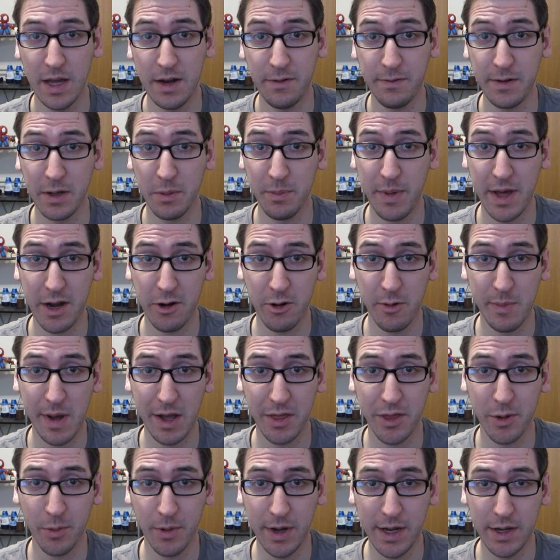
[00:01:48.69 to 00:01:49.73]
How to feel better
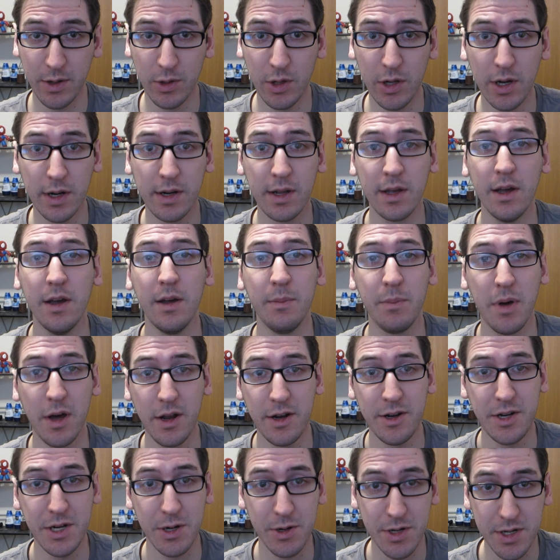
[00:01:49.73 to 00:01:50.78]
about the way you look.
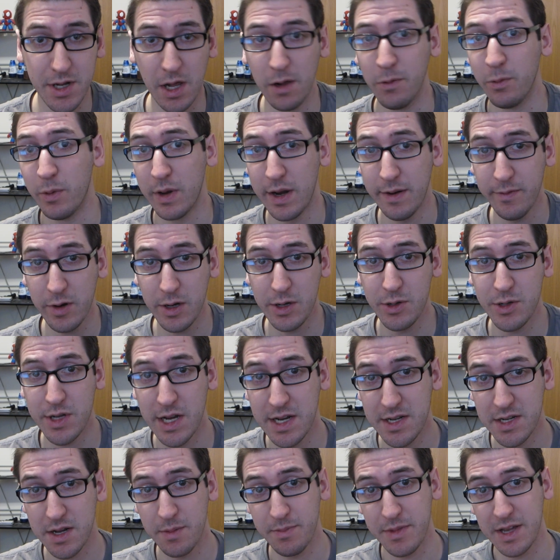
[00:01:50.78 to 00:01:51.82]
Punish yourself whenever you
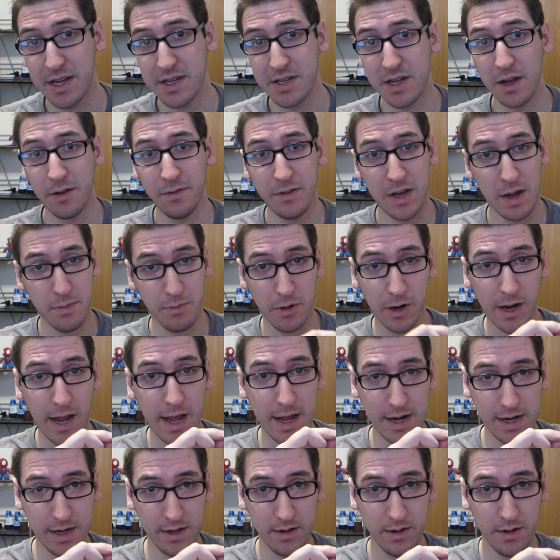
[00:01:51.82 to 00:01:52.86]
say something
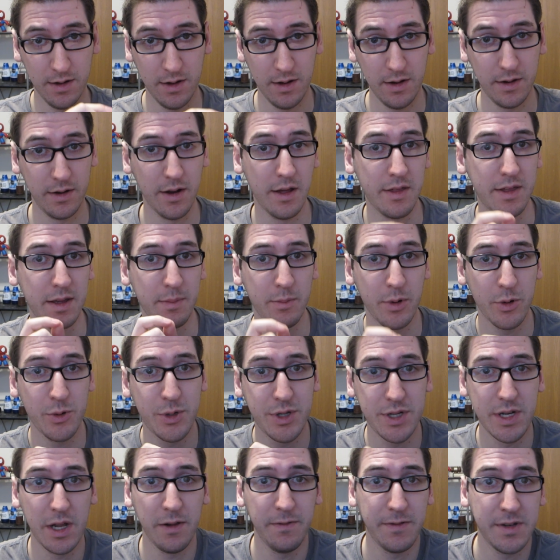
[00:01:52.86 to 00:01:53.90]
self-deprecating. Nothing
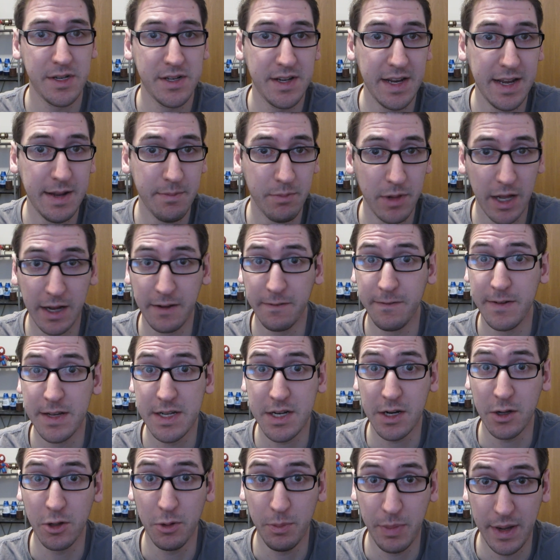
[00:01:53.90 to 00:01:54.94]
boosts self esteem like
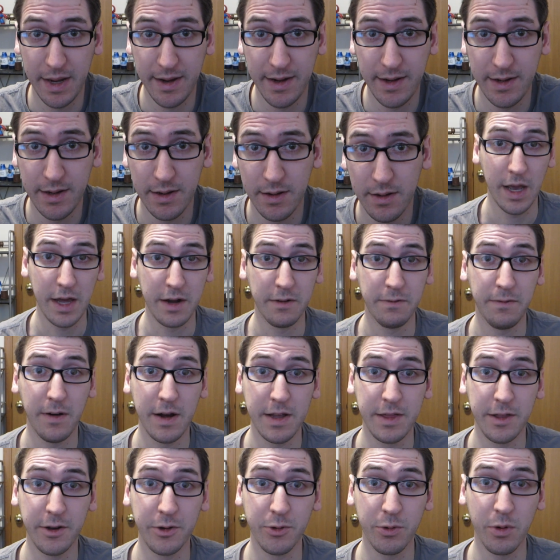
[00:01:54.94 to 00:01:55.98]
physical pain, how to
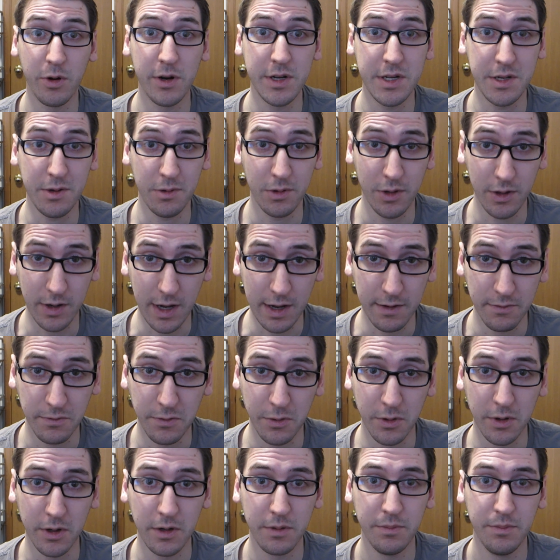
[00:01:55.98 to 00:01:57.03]
find the droids you're looking
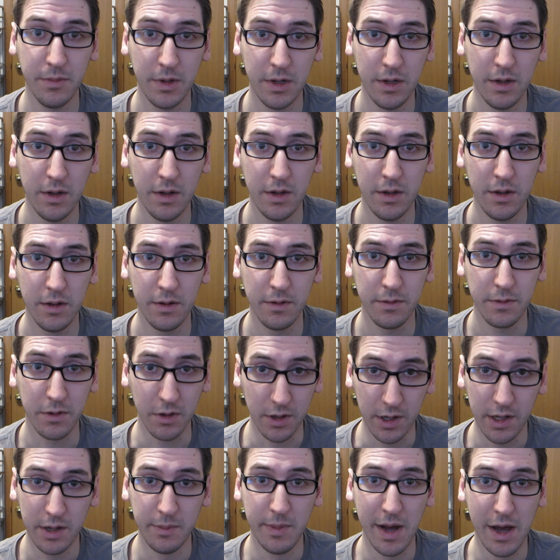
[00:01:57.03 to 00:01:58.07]
for.
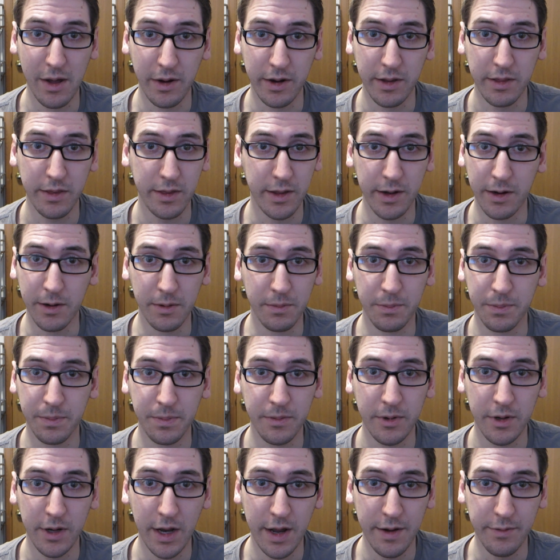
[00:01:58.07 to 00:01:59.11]
Forget about it, they're
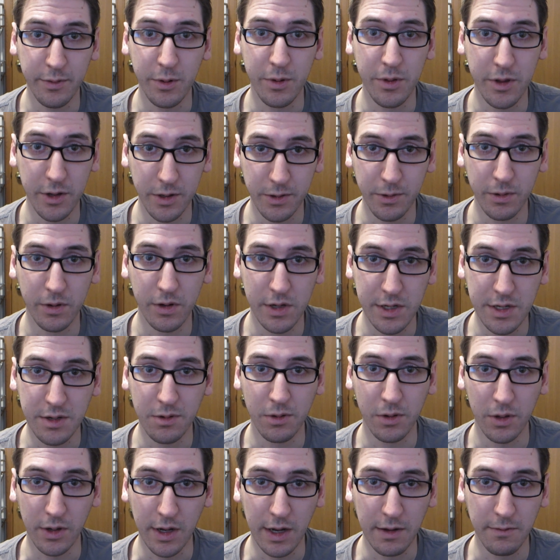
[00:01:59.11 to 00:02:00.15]
never the droids
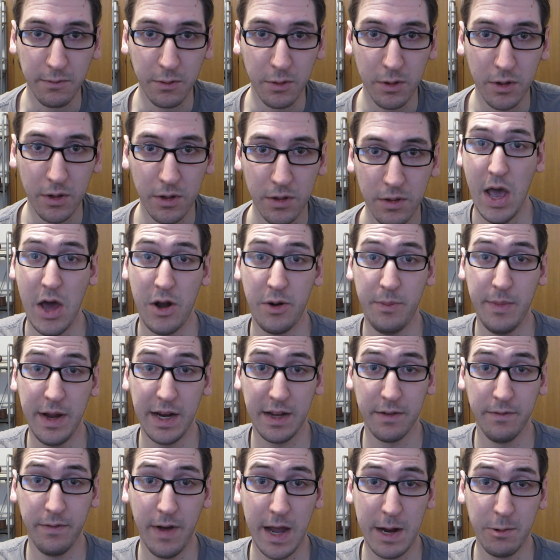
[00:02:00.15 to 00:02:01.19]
you're looking for. How to
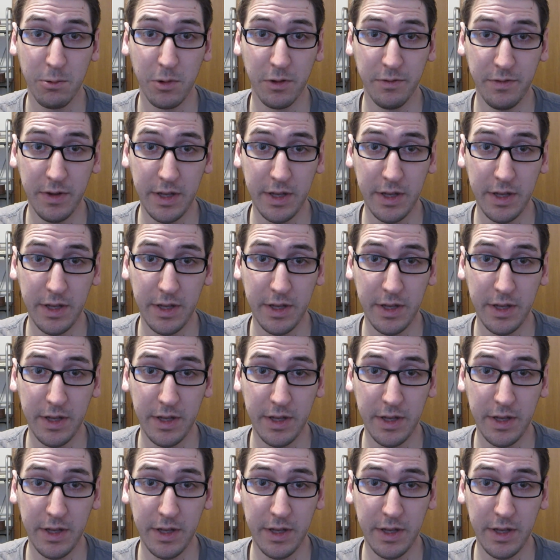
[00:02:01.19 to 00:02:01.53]
make a viral